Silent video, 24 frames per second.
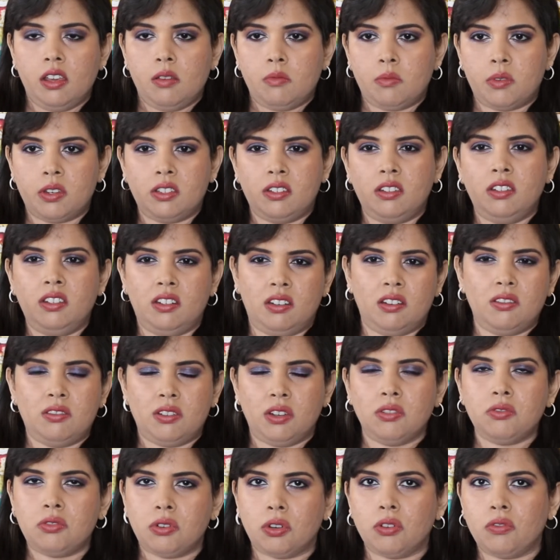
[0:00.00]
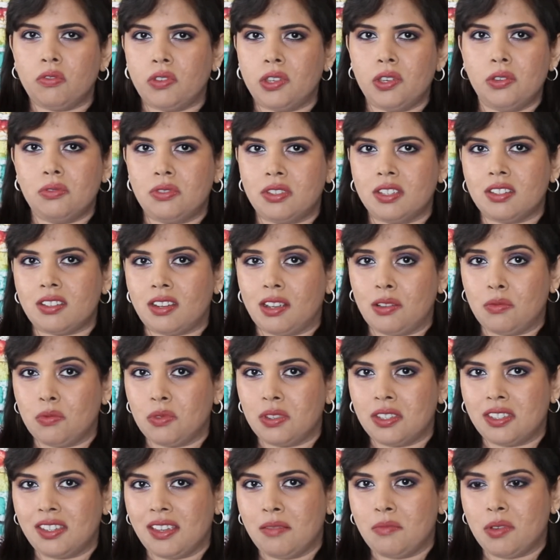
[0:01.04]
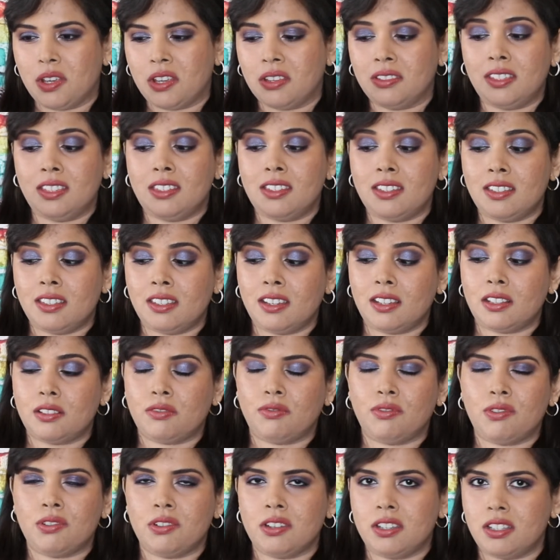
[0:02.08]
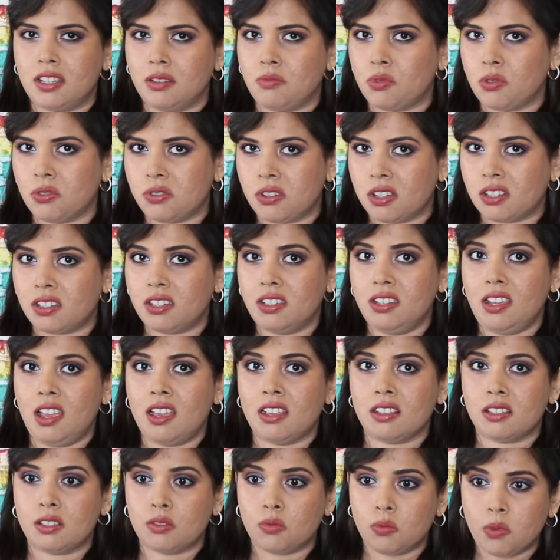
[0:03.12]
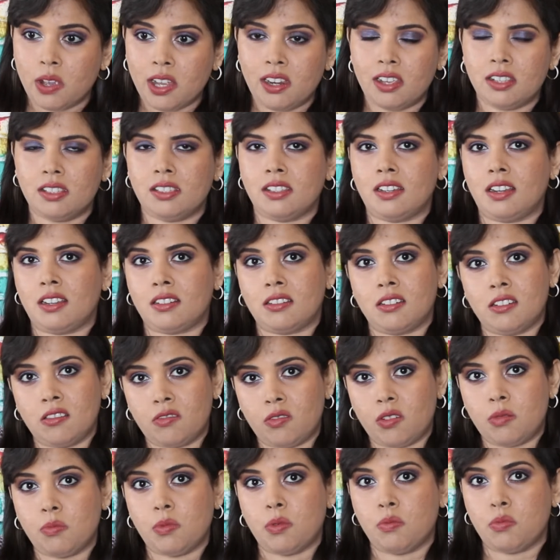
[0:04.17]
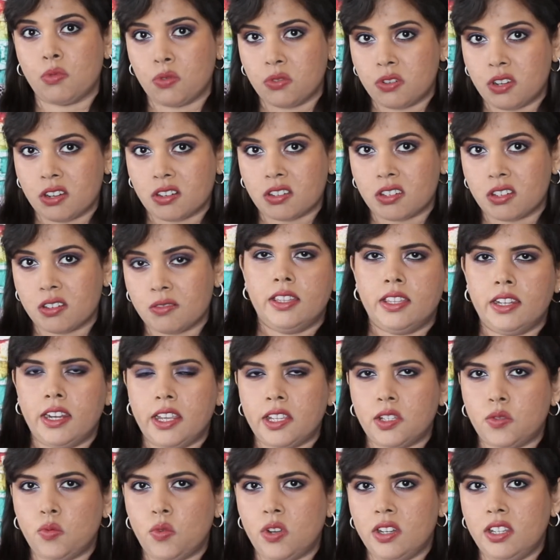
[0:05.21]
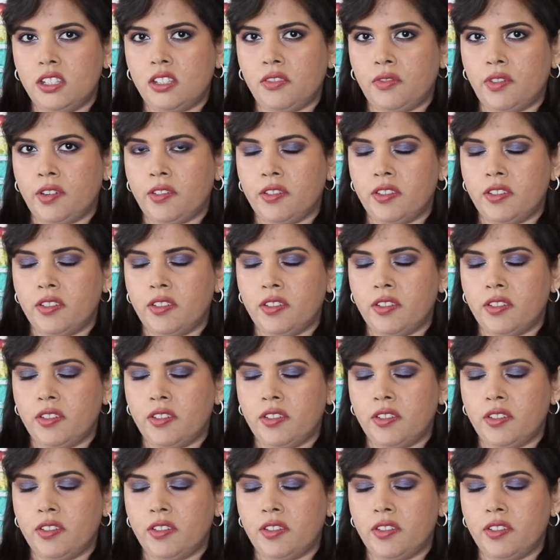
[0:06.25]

But, you know, don't overuse it, I would say, because it is an exfoliating product as well as an acne treatment product. The next one is a very